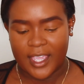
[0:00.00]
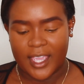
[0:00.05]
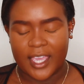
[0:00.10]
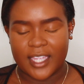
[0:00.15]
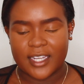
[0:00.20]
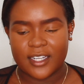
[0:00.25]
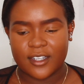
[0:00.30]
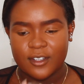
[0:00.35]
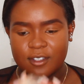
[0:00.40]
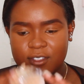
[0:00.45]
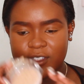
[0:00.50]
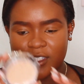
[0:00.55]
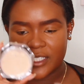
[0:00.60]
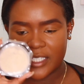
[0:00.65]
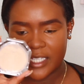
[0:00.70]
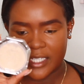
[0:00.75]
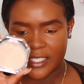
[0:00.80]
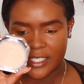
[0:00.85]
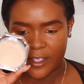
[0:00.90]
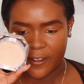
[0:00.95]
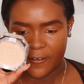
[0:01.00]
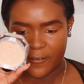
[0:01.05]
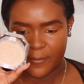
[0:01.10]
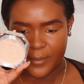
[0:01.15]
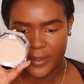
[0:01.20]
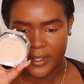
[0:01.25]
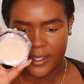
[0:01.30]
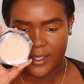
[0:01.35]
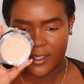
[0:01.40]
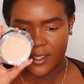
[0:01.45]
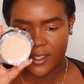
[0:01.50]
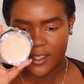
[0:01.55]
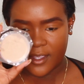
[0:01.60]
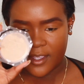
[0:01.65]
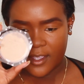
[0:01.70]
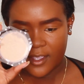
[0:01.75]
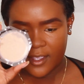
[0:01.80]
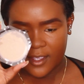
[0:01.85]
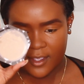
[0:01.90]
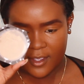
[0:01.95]
And it also says FB.
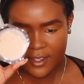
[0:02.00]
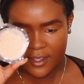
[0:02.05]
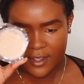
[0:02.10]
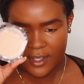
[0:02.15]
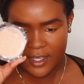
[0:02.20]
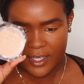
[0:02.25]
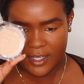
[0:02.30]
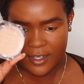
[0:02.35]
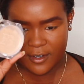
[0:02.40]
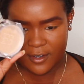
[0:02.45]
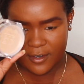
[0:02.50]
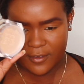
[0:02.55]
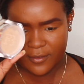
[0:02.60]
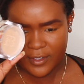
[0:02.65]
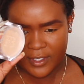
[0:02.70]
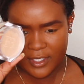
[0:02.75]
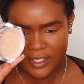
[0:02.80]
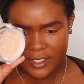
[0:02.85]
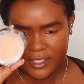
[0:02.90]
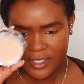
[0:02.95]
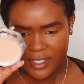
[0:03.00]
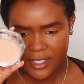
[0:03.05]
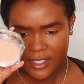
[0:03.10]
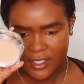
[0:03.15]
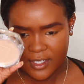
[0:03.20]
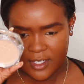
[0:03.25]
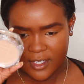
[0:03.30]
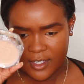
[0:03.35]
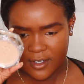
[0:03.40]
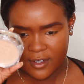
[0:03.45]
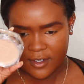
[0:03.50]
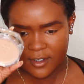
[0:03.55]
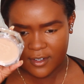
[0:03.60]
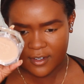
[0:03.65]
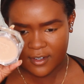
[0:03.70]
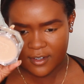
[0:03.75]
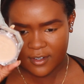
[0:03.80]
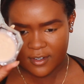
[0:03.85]
I don't know if you can see it here.